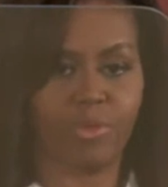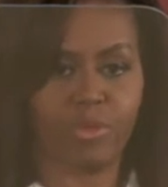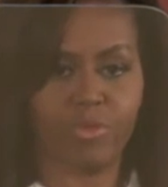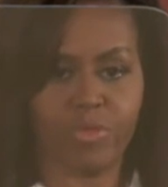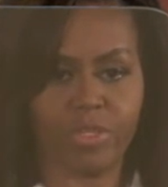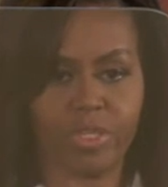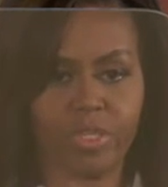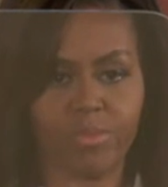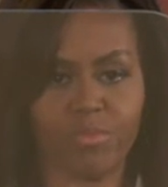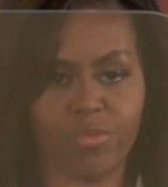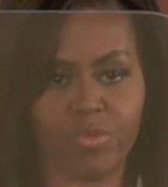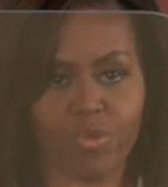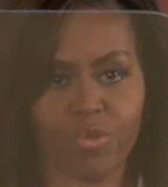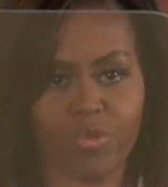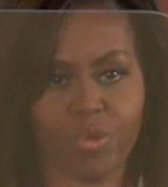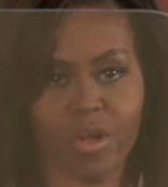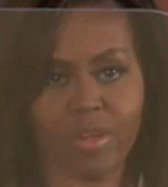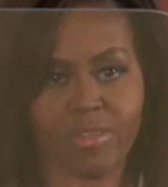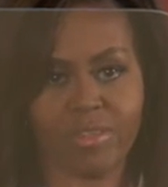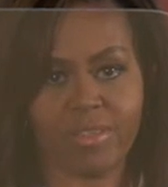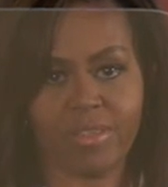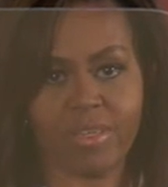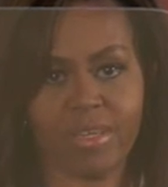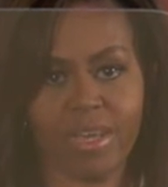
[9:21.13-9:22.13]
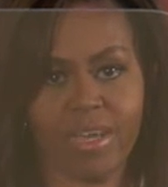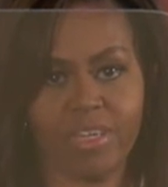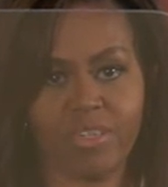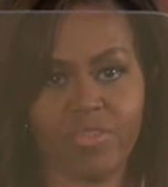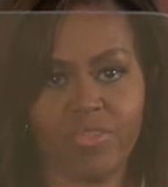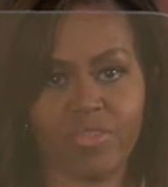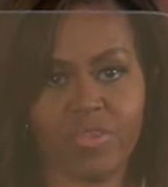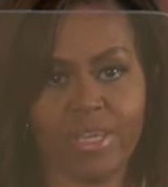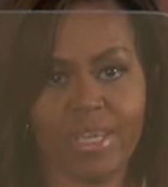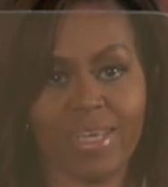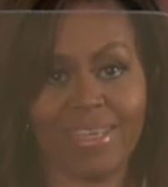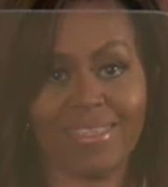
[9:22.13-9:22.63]
museums across the
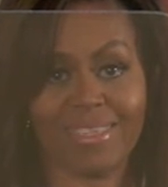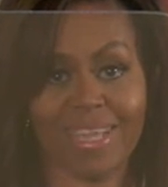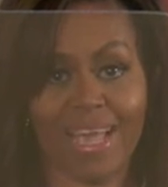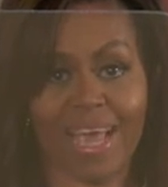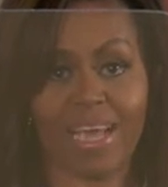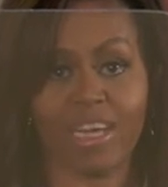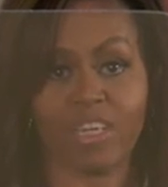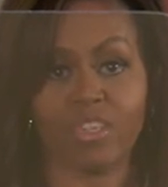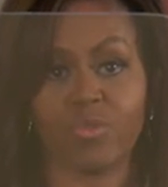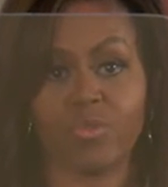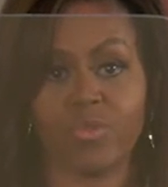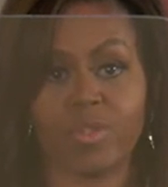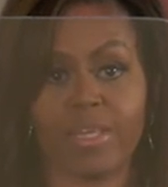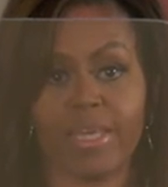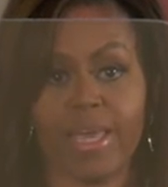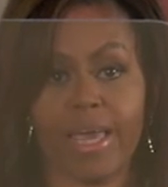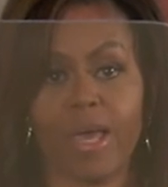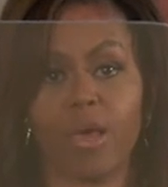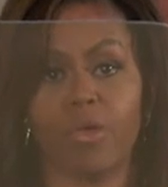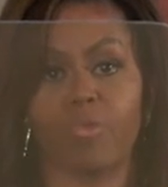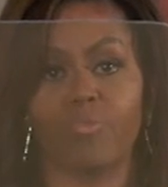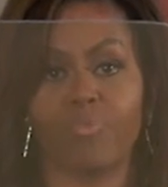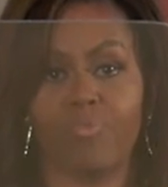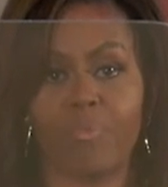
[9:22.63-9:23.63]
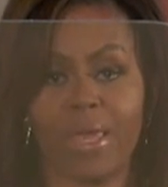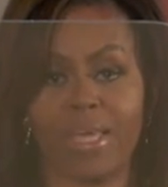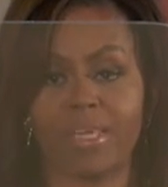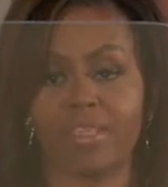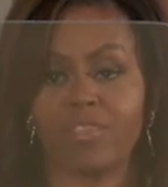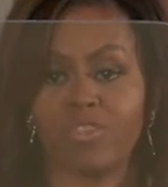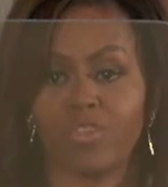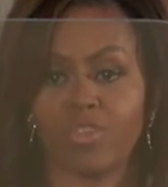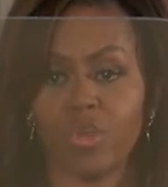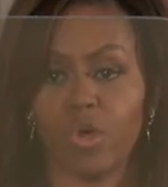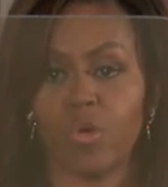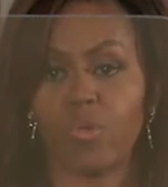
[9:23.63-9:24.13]
country has actually helped make
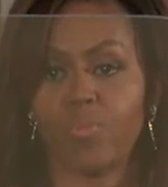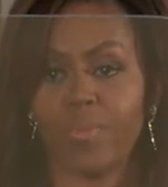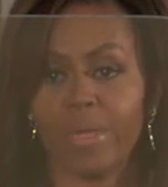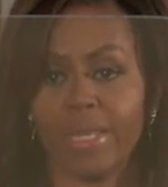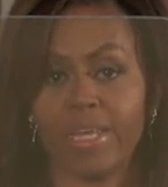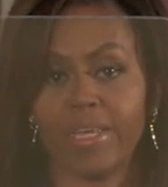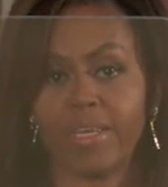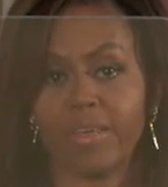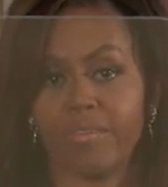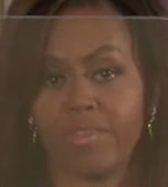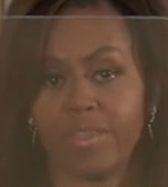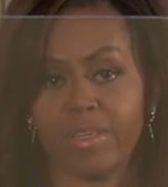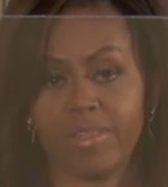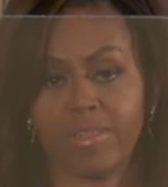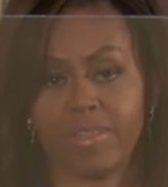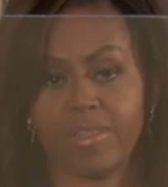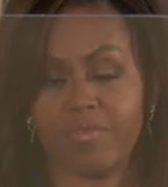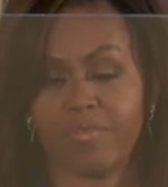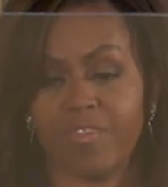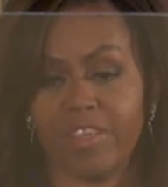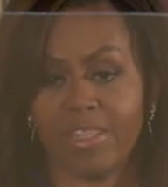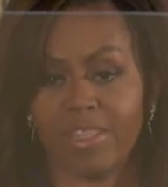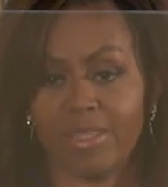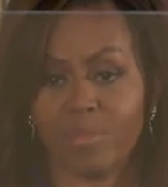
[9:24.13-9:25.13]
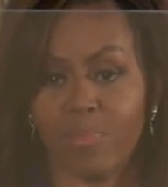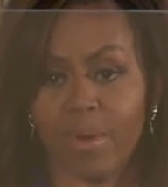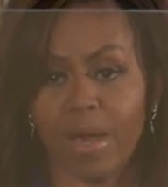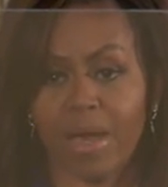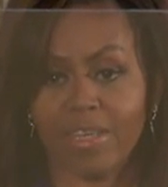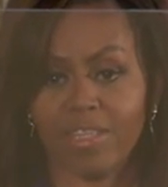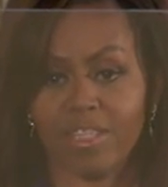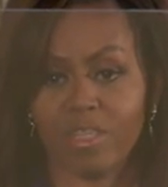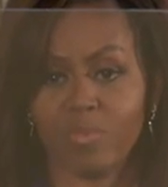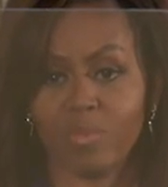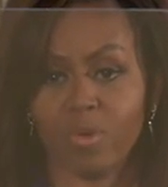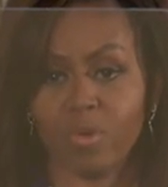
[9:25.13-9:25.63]
so many of these events
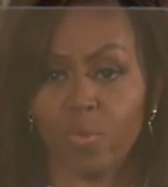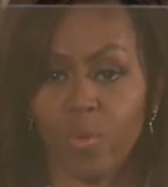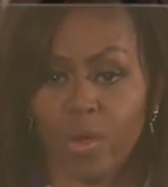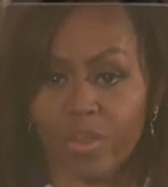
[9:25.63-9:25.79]
possible,